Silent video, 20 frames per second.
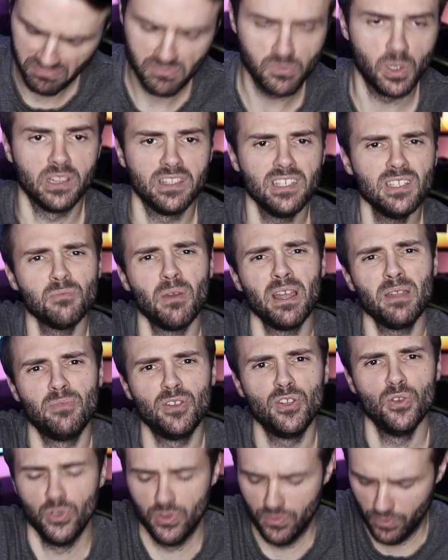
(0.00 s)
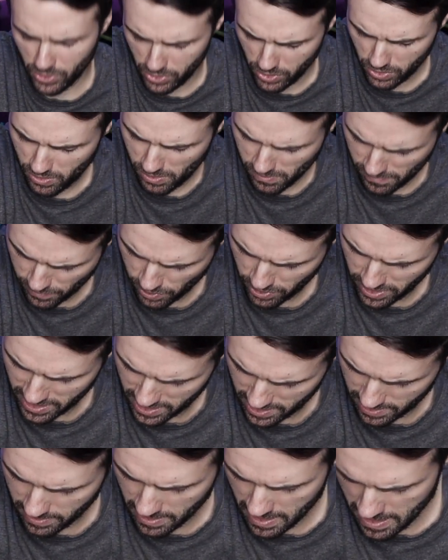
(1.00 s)
Well, this might be useful, you know, for
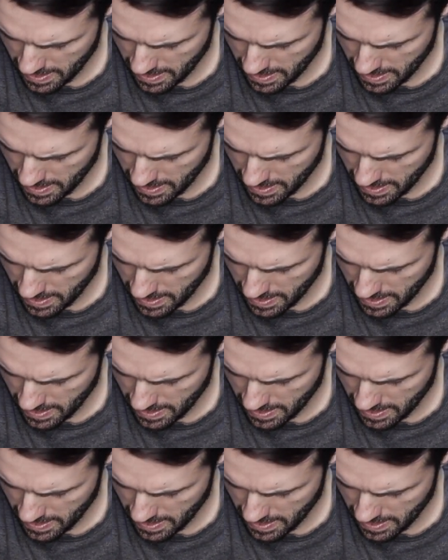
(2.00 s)
these